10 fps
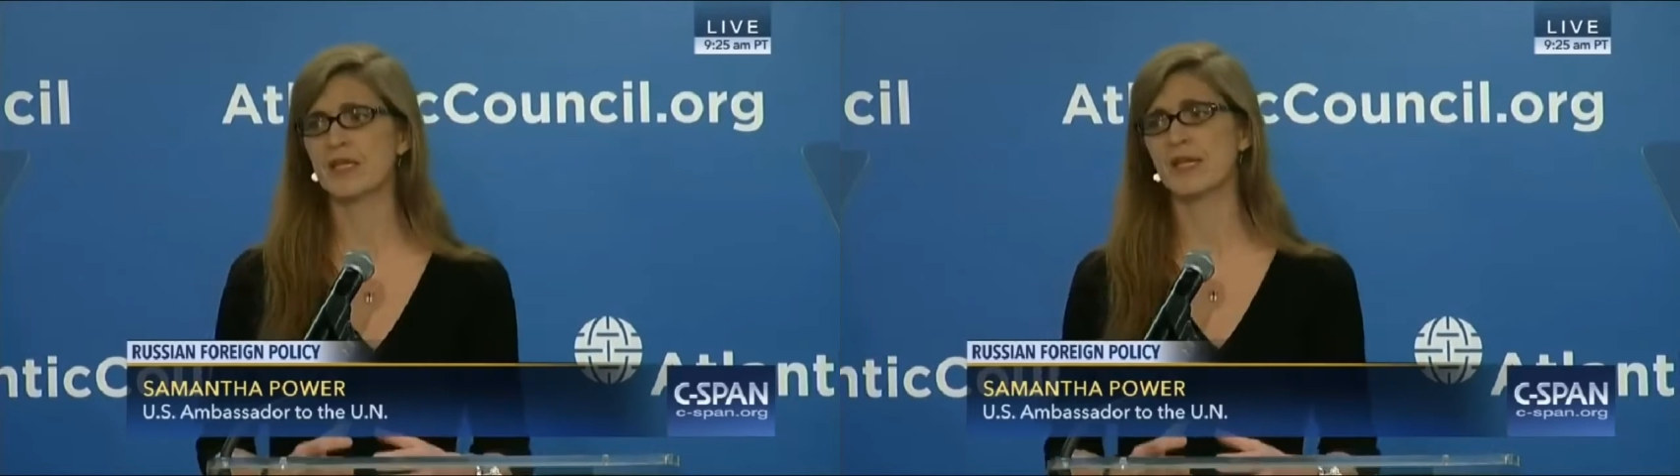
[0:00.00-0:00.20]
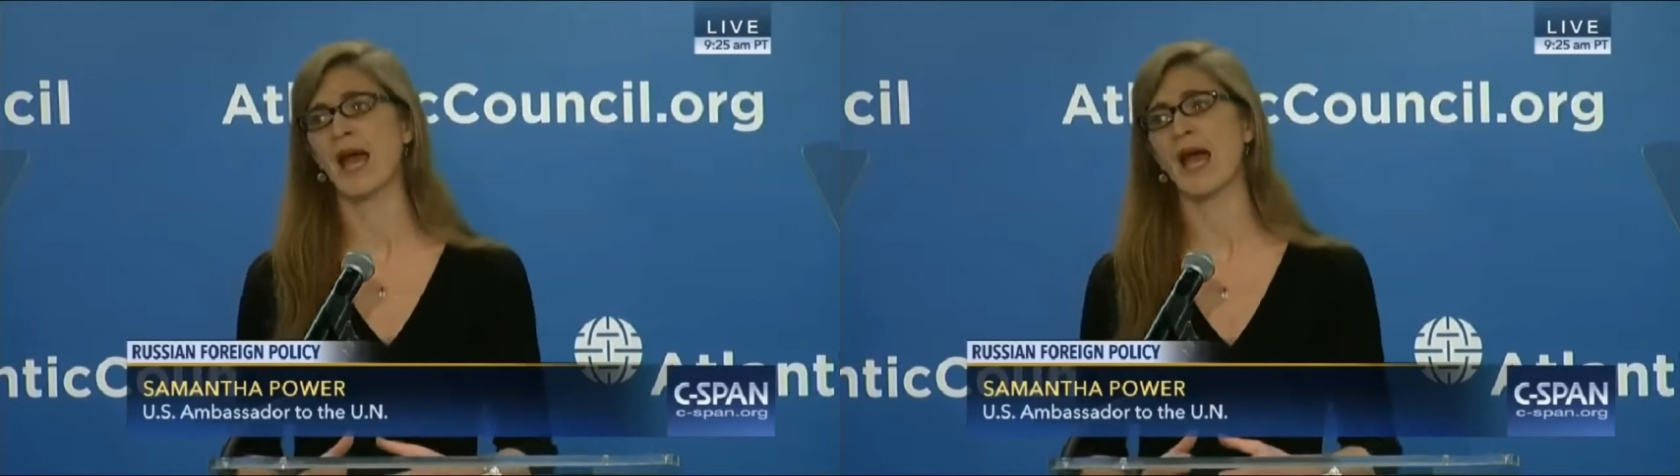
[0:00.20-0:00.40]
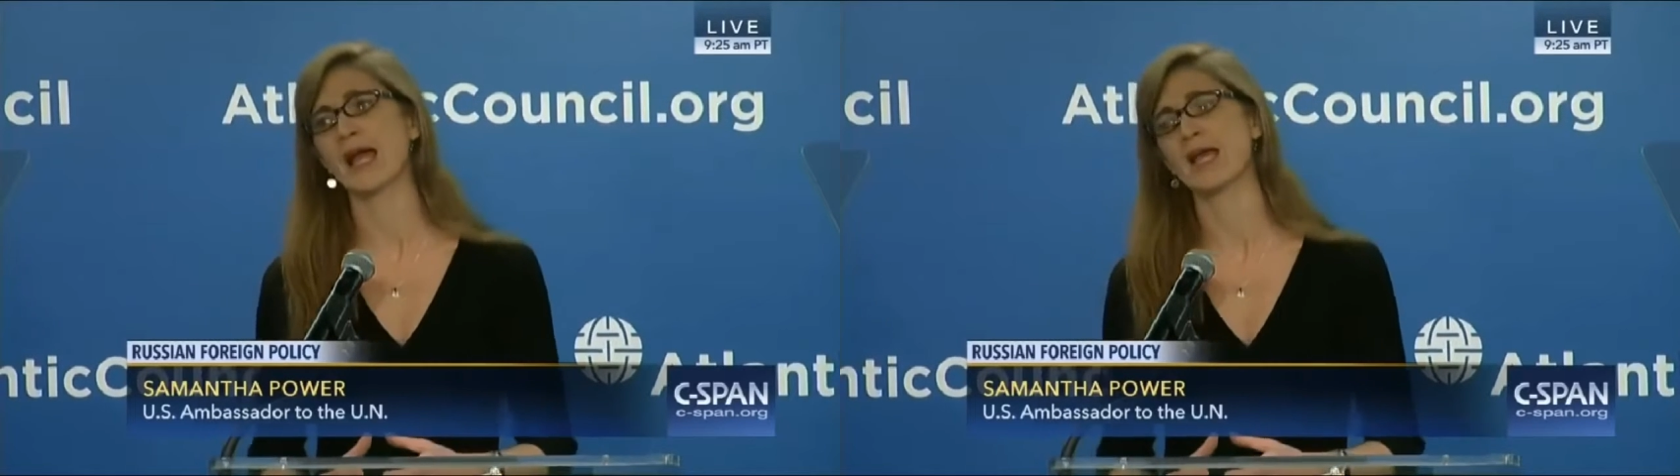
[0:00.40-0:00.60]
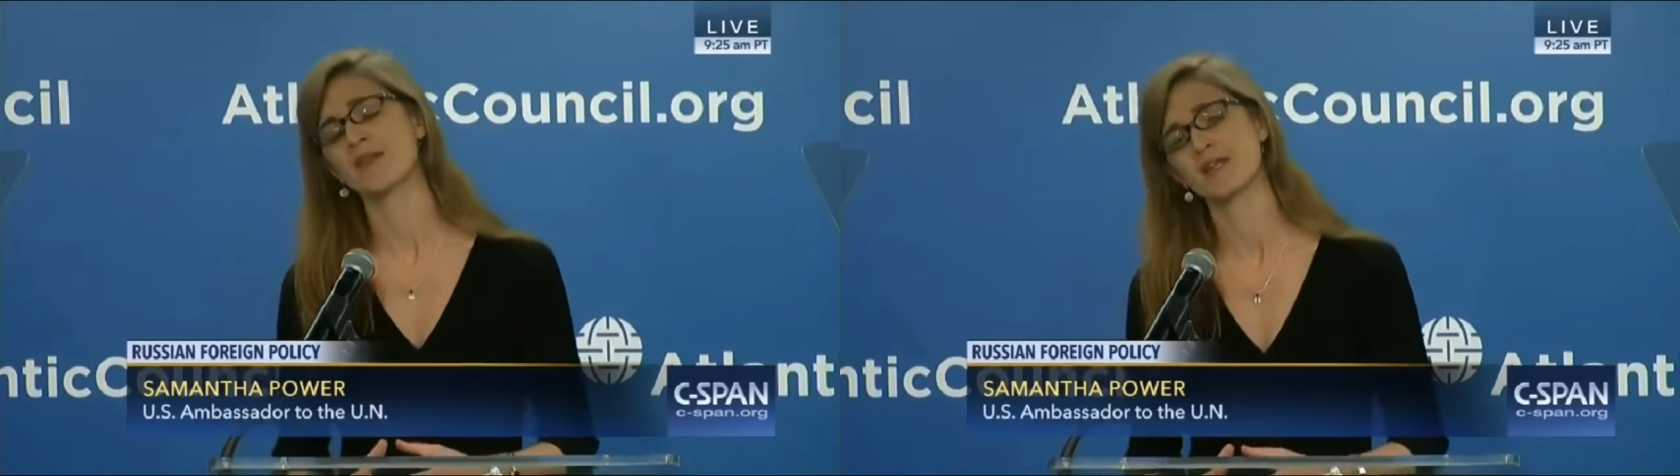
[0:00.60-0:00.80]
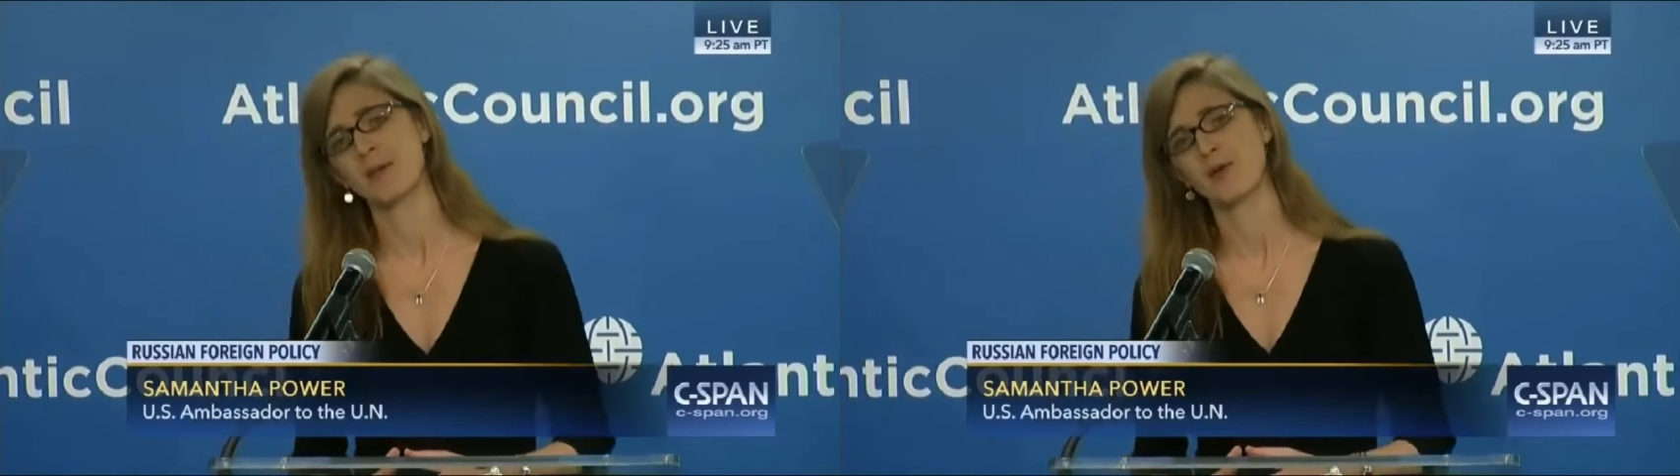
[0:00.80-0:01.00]
to hacking
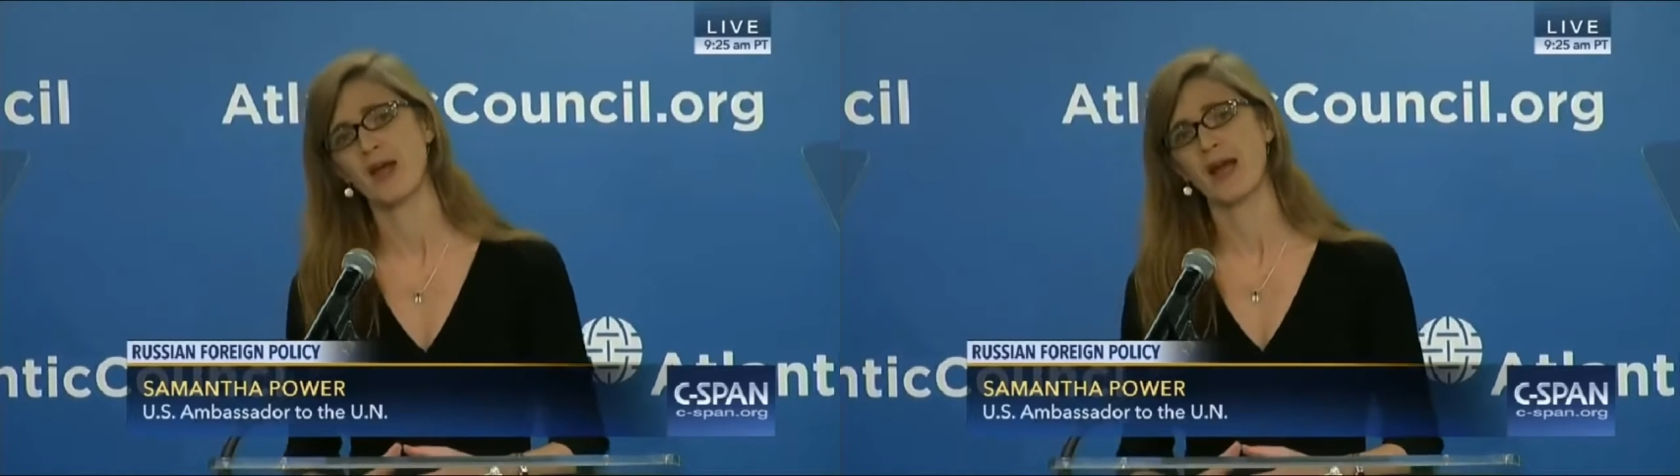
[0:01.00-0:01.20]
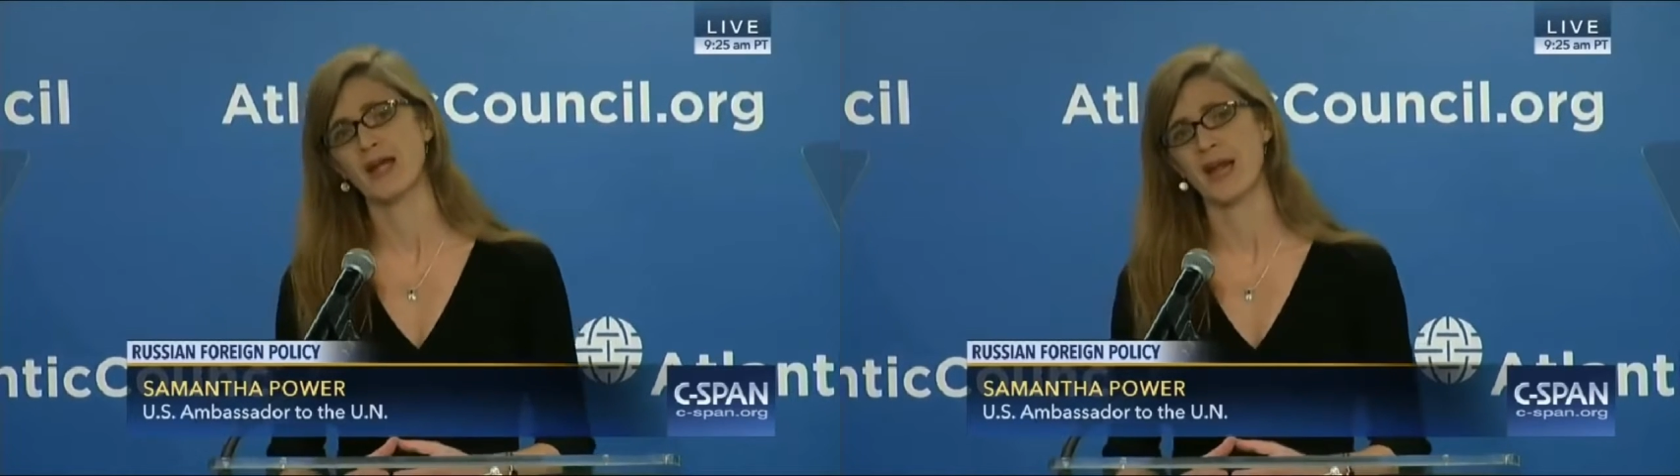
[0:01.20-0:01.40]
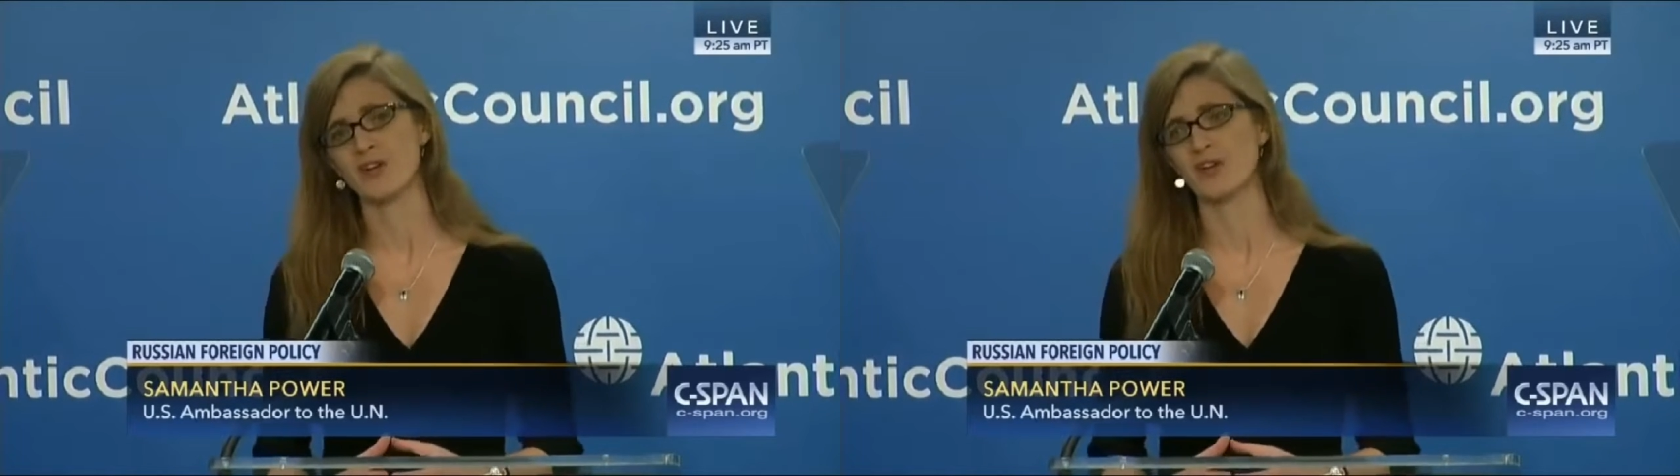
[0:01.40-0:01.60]
the Democratic National